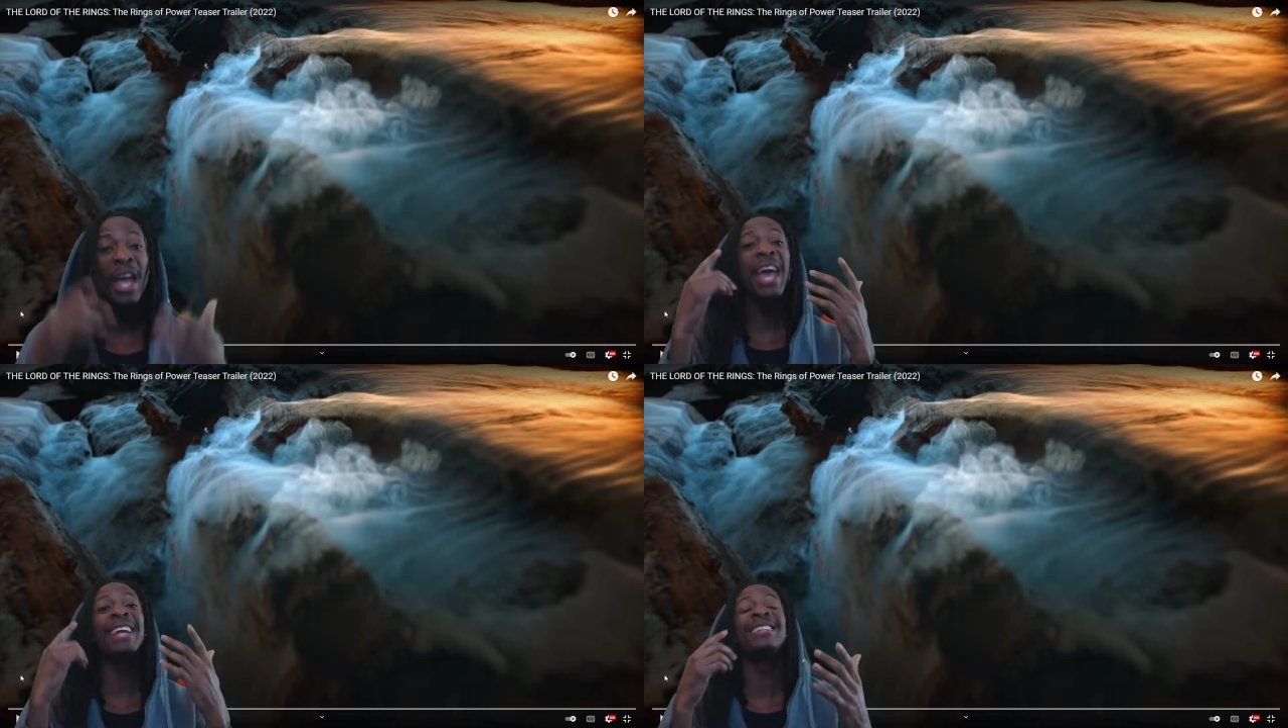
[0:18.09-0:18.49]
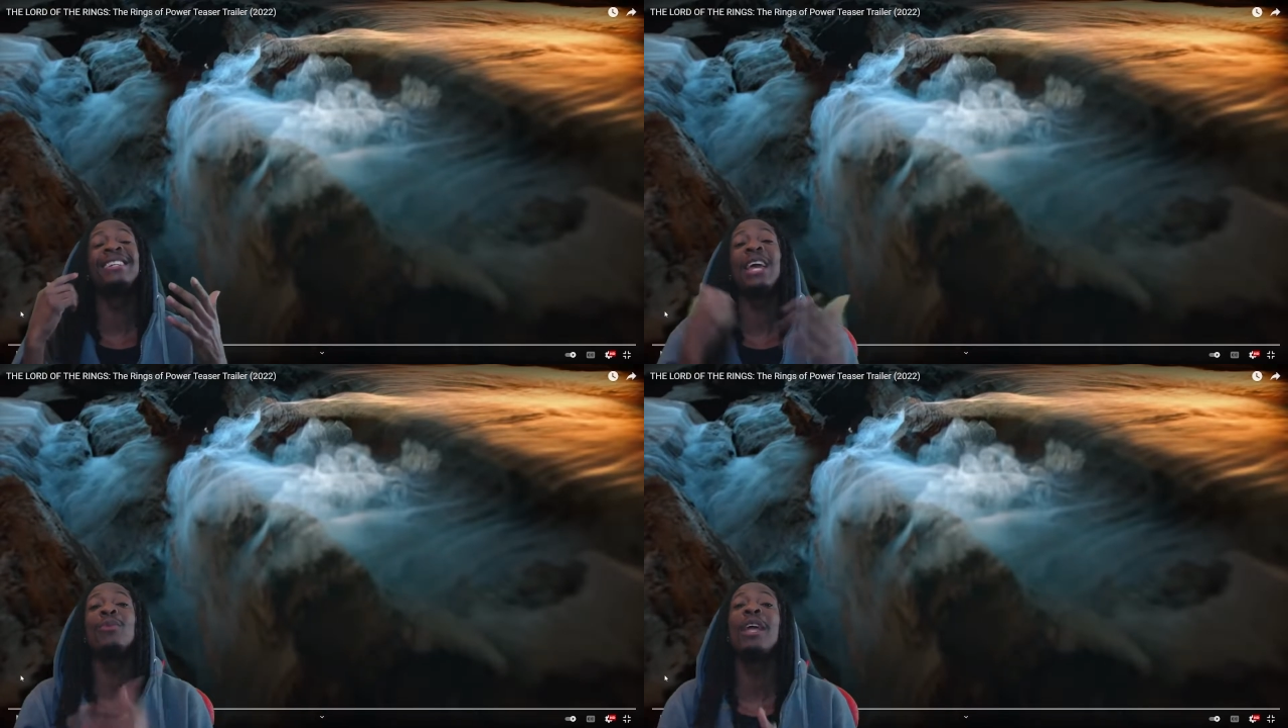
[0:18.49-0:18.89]
Hey,
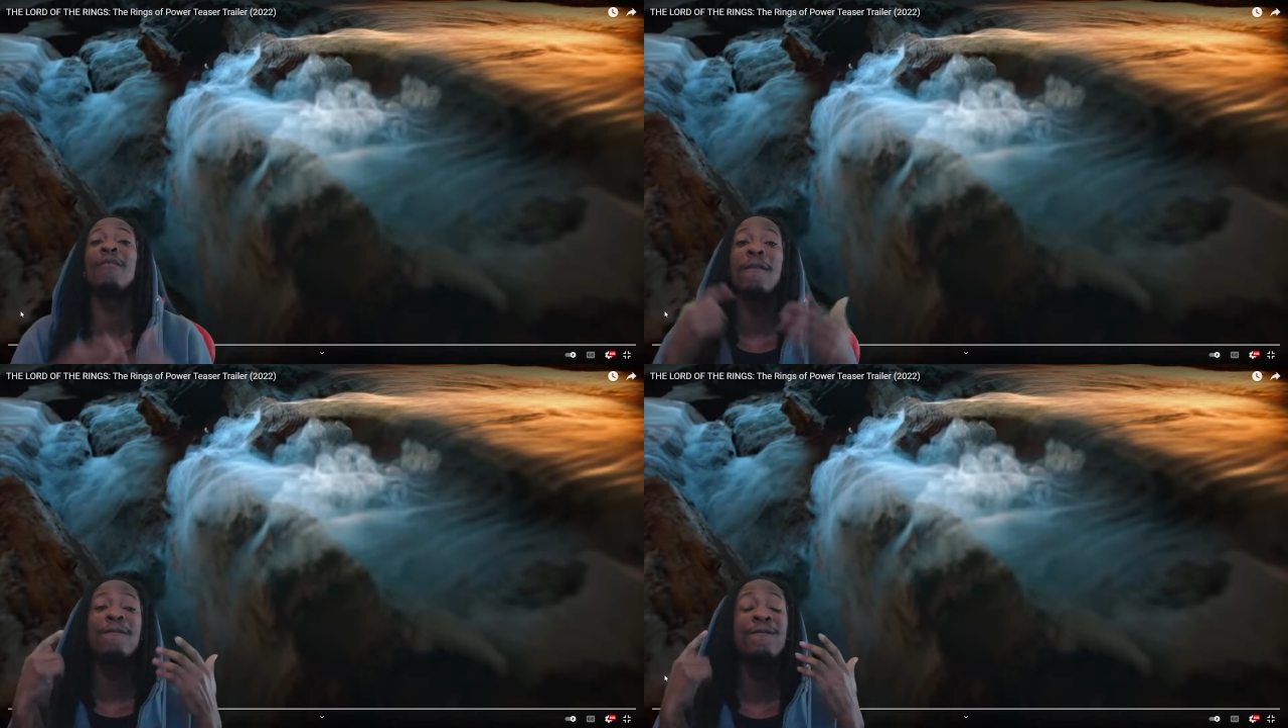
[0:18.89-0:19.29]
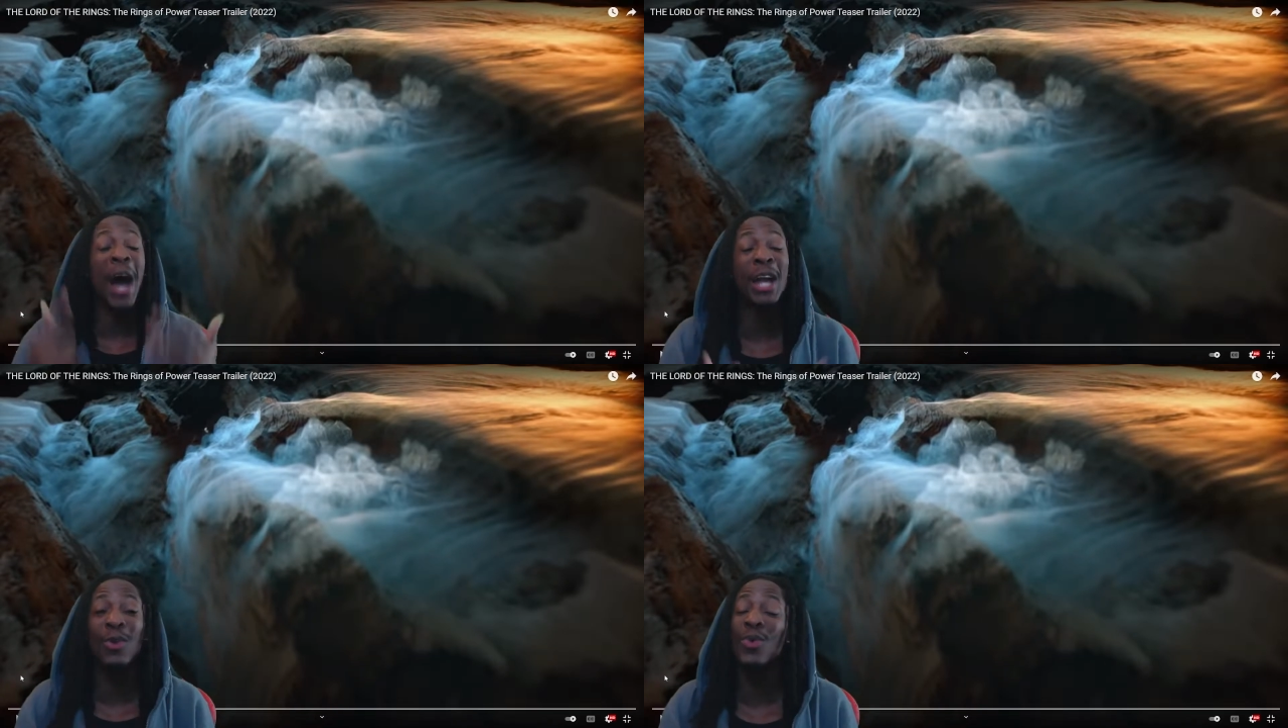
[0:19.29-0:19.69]
today we have a
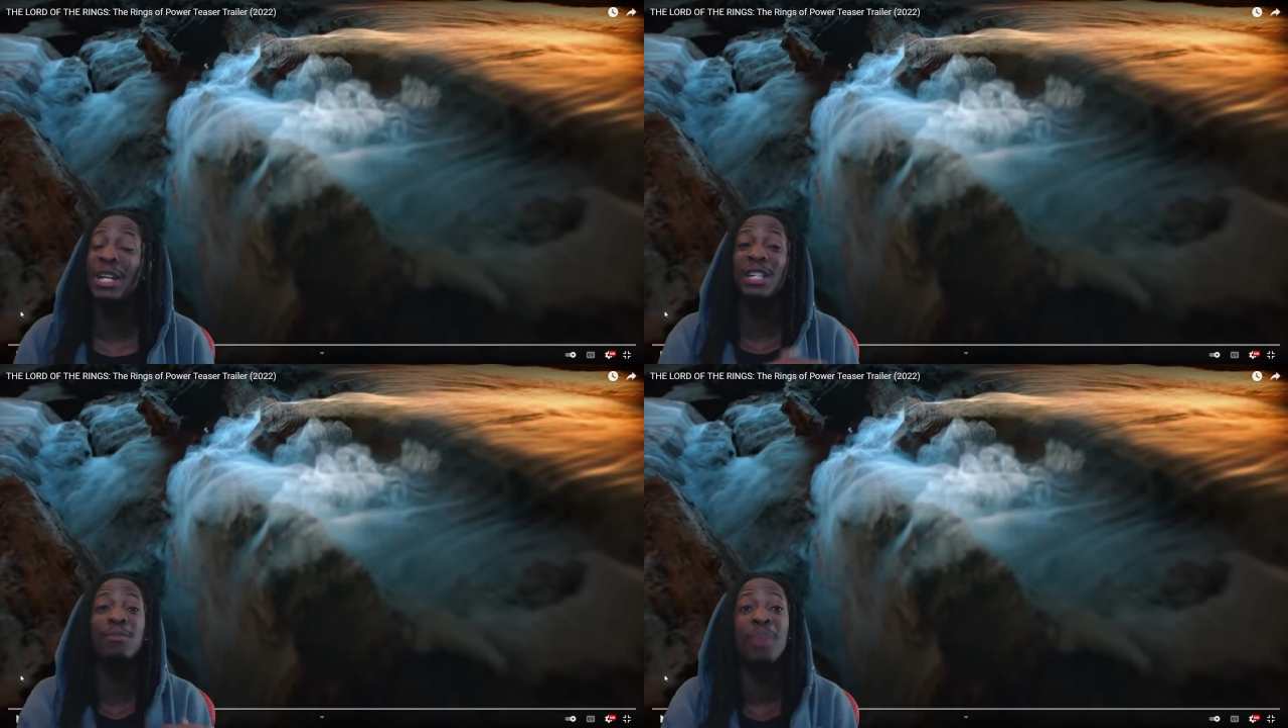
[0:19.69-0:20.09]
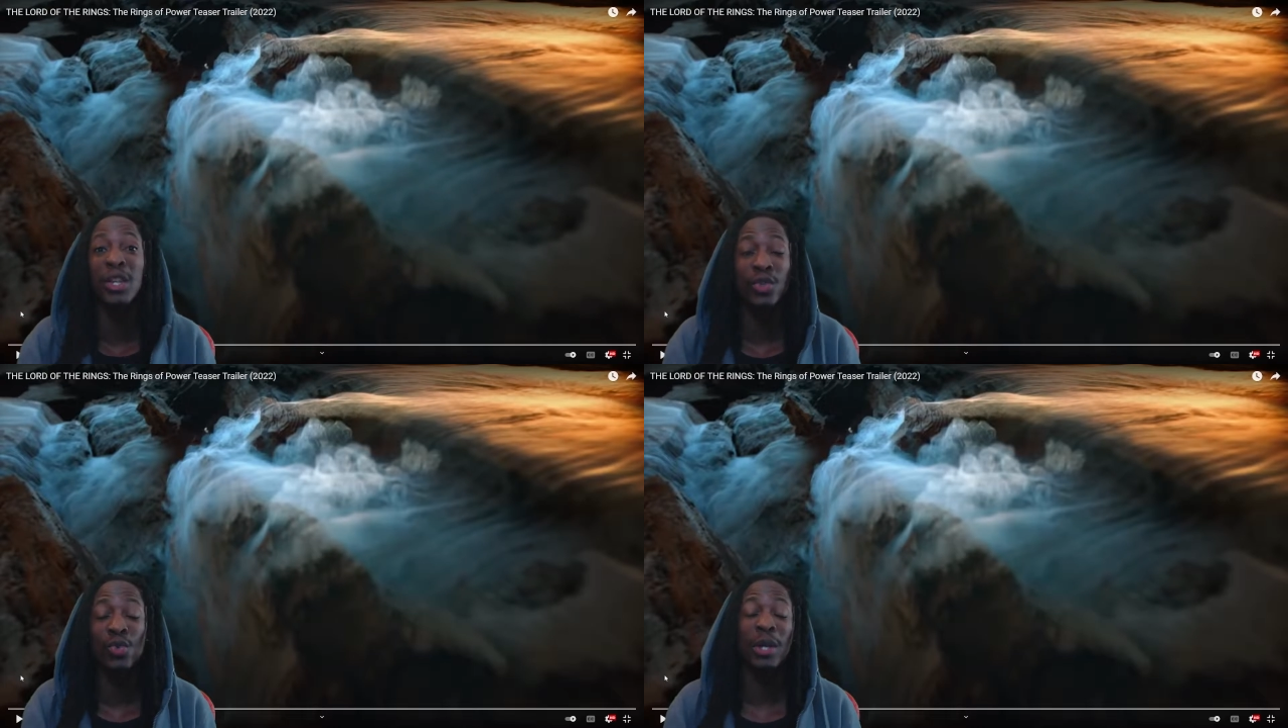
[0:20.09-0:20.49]
fire one, a
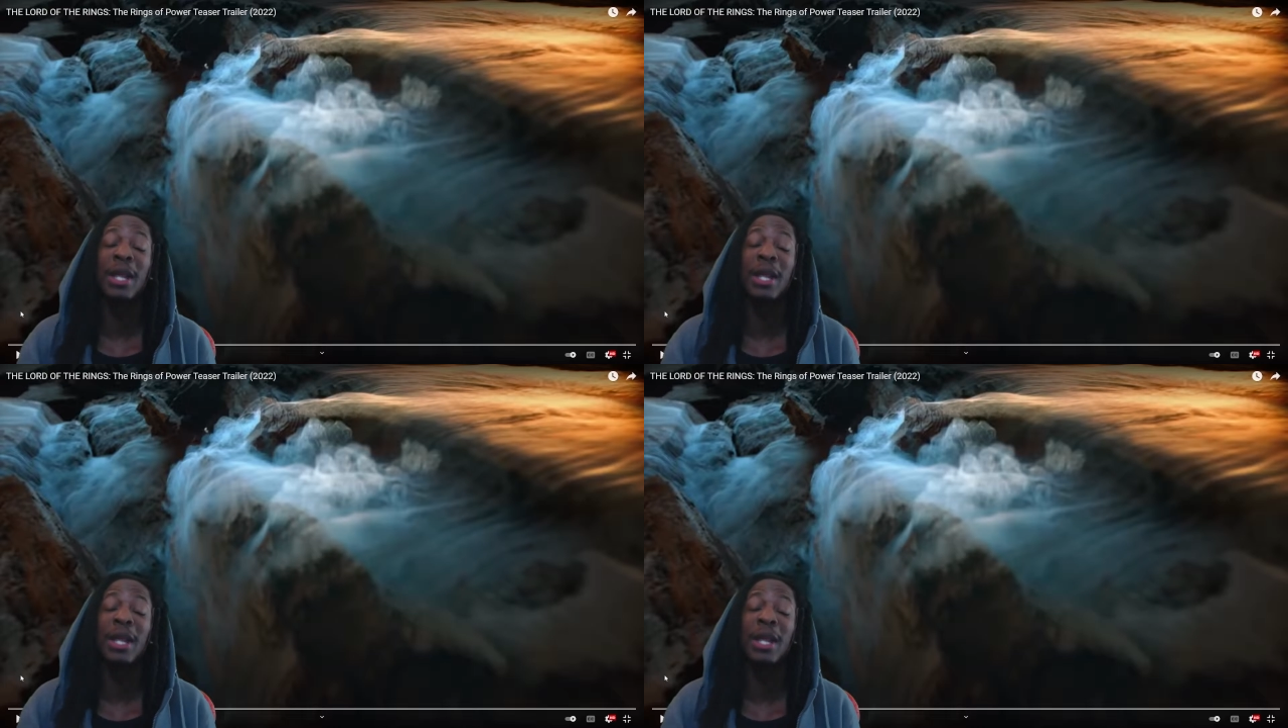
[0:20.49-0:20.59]
special one.